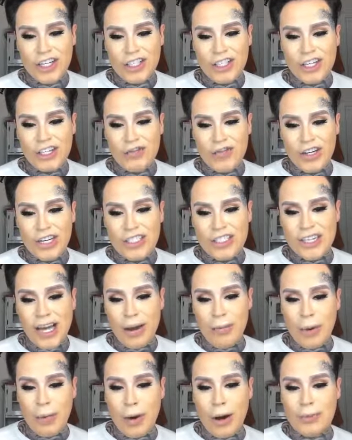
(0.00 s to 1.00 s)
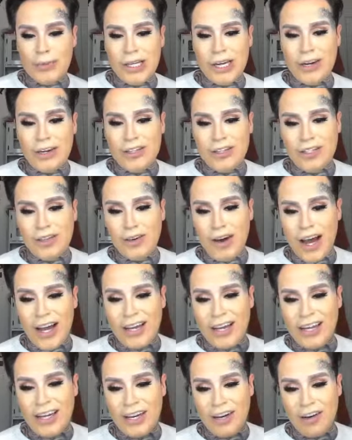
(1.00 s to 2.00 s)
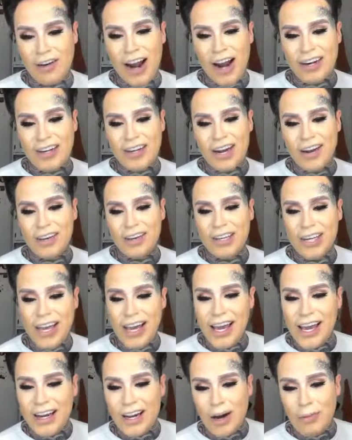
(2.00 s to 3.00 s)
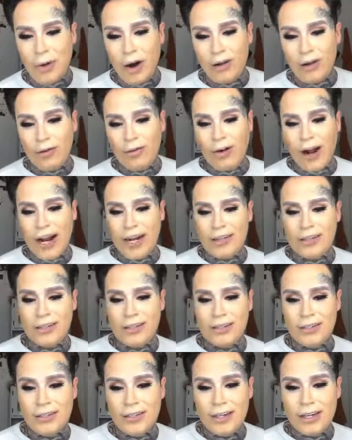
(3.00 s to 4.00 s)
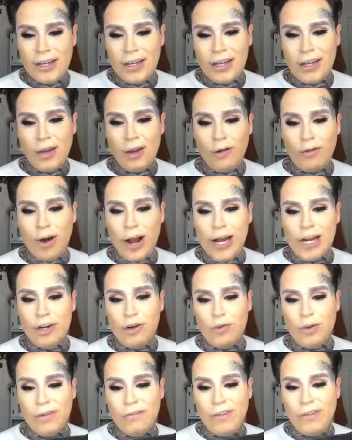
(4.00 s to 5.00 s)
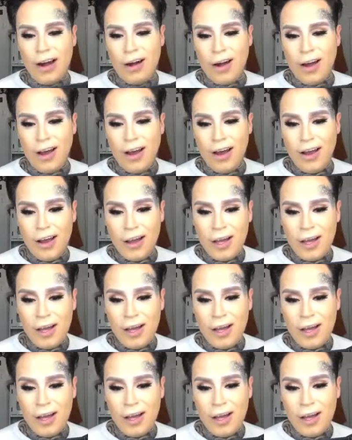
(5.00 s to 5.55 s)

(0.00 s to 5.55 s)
Just finished dyeing my mom's hair so I can interact now. Yeah, come on, Lorraine. Lorraine Rivera.